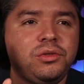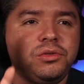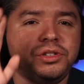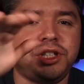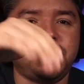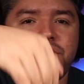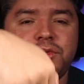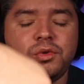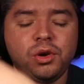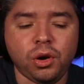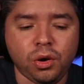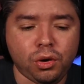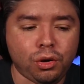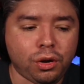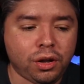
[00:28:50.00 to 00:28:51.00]
did a
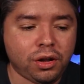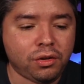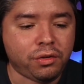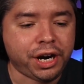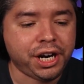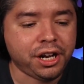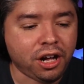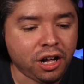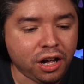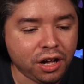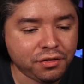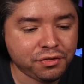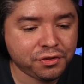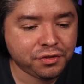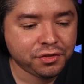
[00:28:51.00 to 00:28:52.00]
roll right
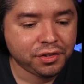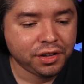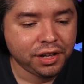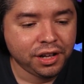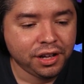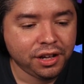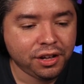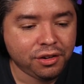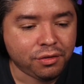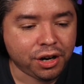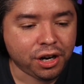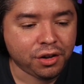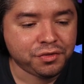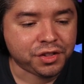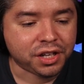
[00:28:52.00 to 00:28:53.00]
off
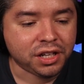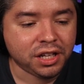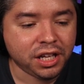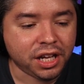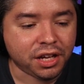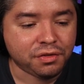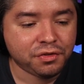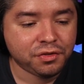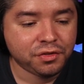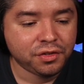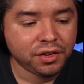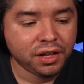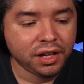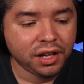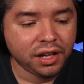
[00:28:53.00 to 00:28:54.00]
the cliff,
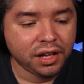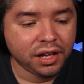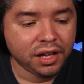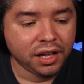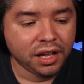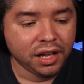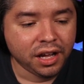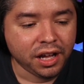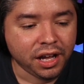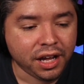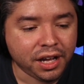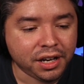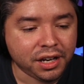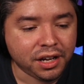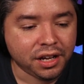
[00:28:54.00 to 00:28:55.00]

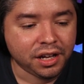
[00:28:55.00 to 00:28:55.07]
and